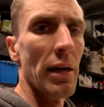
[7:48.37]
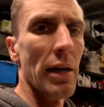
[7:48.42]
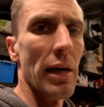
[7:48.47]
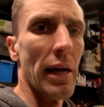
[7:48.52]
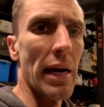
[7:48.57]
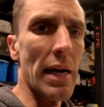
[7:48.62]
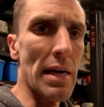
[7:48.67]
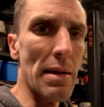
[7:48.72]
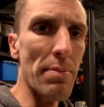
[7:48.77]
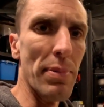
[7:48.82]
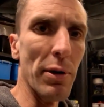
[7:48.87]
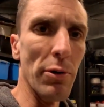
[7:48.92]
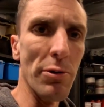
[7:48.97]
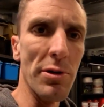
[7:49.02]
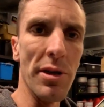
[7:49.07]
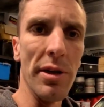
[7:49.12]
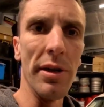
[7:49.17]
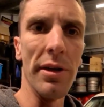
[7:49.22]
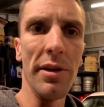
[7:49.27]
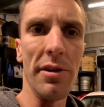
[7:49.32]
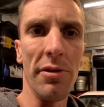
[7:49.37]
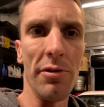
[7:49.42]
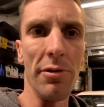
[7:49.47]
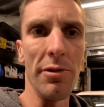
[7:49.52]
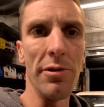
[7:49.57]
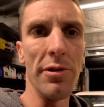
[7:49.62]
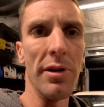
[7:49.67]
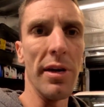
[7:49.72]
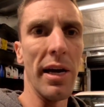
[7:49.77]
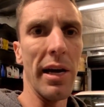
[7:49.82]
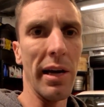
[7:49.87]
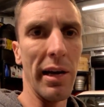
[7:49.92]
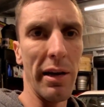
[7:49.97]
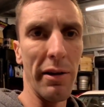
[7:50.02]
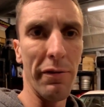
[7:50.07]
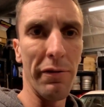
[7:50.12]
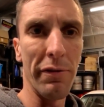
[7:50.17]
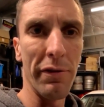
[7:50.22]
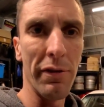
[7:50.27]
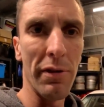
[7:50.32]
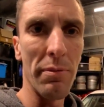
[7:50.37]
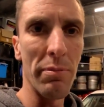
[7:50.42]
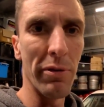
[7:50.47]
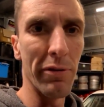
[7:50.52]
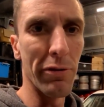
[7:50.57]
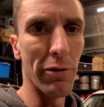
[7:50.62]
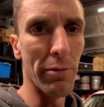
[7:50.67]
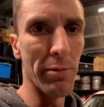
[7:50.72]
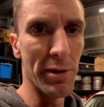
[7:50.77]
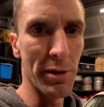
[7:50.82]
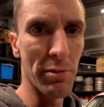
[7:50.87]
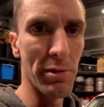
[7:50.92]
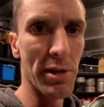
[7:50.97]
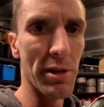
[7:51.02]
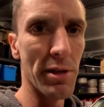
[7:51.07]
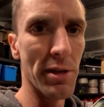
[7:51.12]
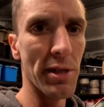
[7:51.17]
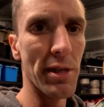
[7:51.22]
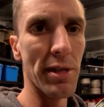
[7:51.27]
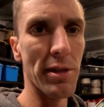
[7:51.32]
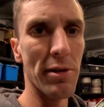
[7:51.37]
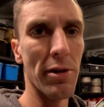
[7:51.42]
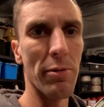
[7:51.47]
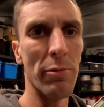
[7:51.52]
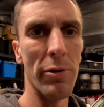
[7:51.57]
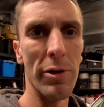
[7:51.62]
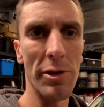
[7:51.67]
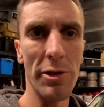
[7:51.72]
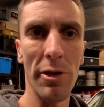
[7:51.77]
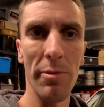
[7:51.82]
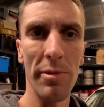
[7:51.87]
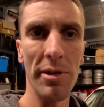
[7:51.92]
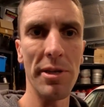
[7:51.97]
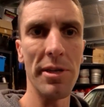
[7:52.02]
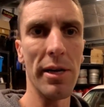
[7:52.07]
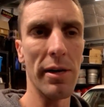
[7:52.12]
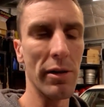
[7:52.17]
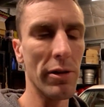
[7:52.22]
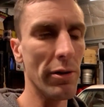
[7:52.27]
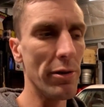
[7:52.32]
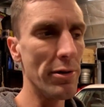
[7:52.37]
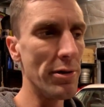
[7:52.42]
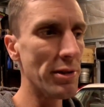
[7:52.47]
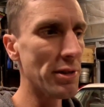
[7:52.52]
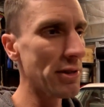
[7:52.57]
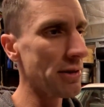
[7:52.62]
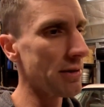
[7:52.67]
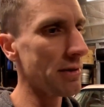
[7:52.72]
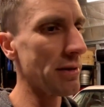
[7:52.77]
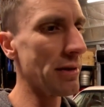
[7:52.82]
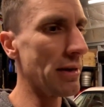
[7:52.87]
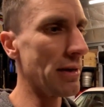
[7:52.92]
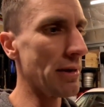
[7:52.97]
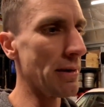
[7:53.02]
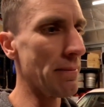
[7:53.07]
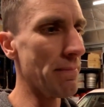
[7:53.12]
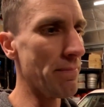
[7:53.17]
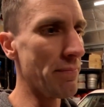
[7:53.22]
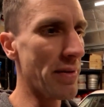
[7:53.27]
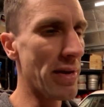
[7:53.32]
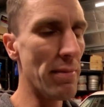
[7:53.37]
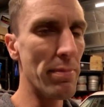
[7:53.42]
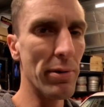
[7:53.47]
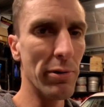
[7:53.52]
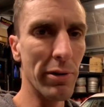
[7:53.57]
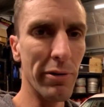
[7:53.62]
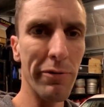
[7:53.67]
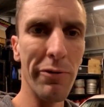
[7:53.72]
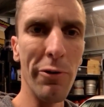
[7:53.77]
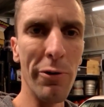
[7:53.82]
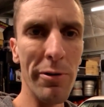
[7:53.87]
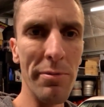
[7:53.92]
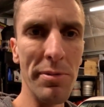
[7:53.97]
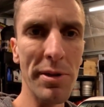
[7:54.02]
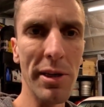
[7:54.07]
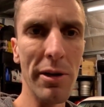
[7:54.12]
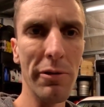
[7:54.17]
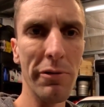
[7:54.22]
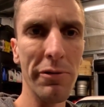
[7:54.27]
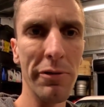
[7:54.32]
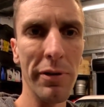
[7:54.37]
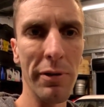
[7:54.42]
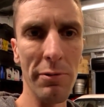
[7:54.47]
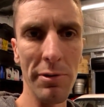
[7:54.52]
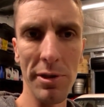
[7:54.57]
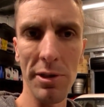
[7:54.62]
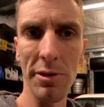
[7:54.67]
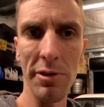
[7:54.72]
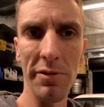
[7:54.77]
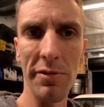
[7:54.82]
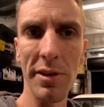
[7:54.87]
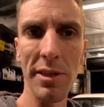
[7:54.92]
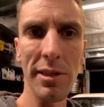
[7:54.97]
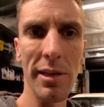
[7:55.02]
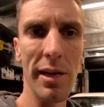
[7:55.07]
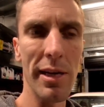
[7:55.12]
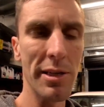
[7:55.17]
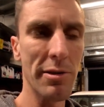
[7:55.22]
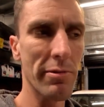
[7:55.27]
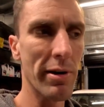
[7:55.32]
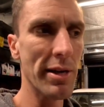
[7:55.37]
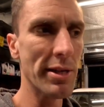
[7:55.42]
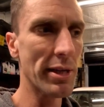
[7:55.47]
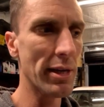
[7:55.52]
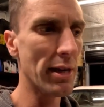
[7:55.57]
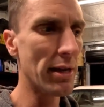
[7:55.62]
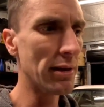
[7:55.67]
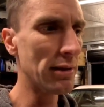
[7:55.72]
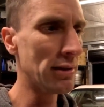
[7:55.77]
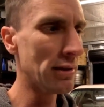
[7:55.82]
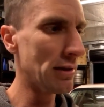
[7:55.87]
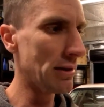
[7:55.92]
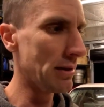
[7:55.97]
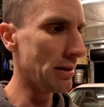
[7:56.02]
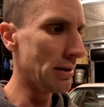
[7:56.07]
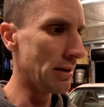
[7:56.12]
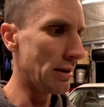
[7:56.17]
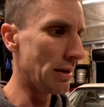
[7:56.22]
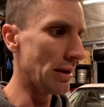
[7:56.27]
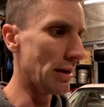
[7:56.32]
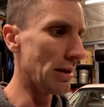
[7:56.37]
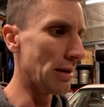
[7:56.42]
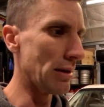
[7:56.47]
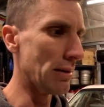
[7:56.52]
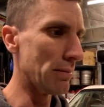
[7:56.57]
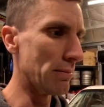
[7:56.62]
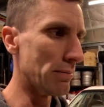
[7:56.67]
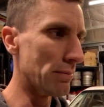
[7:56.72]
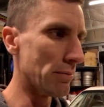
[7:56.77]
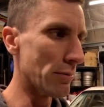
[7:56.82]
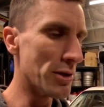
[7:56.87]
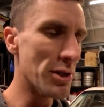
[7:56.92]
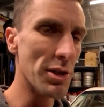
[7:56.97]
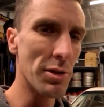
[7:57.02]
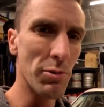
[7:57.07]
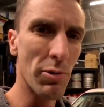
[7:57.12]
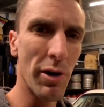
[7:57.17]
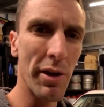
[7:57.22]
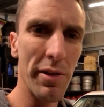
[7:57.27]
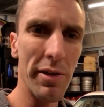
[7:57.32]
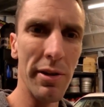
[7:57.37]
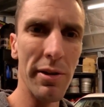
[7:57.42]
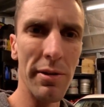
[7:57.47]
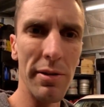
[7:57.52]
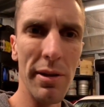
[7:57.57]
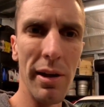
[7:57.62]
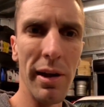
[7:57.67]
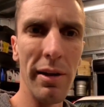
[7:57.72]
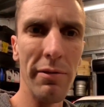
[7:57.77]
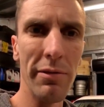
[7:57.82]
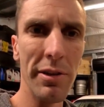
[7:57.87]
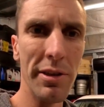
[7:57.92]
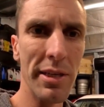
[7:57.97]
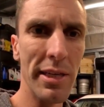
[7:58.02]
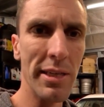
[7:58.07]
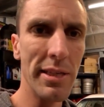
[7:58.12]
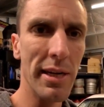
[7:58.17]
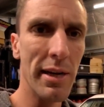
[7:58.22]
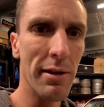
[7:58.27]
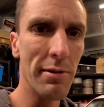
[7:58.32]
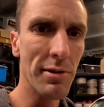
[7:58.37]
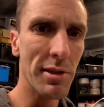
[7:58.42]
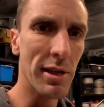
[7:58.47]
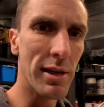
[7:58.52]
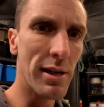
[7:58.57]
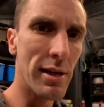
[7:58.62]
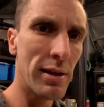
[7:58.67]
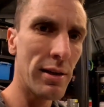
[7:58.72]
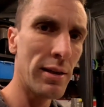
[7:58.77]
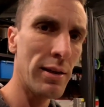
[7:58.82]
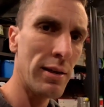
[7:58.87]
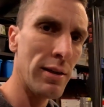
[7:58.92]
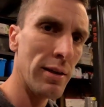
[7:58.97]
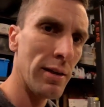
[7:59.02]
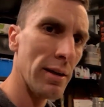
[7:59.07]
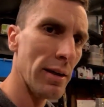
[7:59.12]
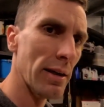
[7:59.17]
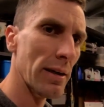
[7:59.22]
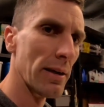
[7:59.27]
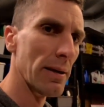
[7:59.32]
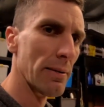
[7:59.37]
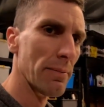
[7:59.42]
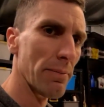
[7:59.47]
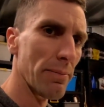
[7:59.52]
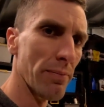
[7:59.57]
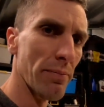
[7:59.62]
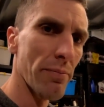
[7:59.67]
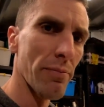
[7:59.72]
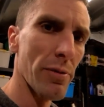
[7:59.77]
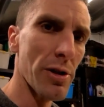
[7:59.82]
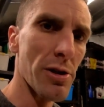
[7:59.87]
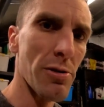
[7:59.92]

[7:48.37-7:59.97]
He built it through LF Performance, which is his own workshop that's now closed. He built it for himself. It was sort of his last race car, which is why the level of detail is there, which